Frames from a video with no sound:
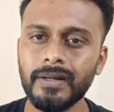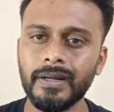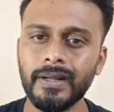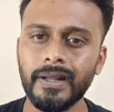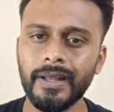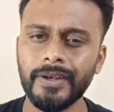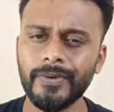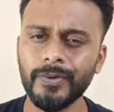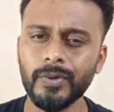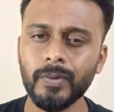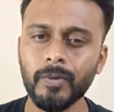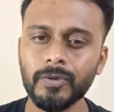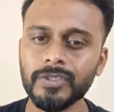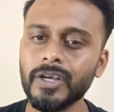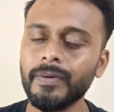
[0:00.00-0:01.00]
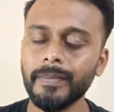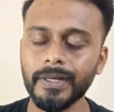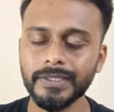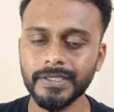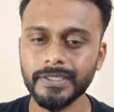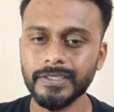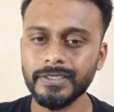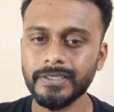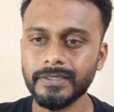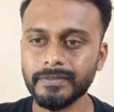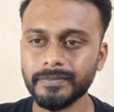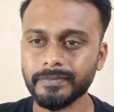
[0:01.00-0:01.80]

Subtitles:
YouTube also I mentioned.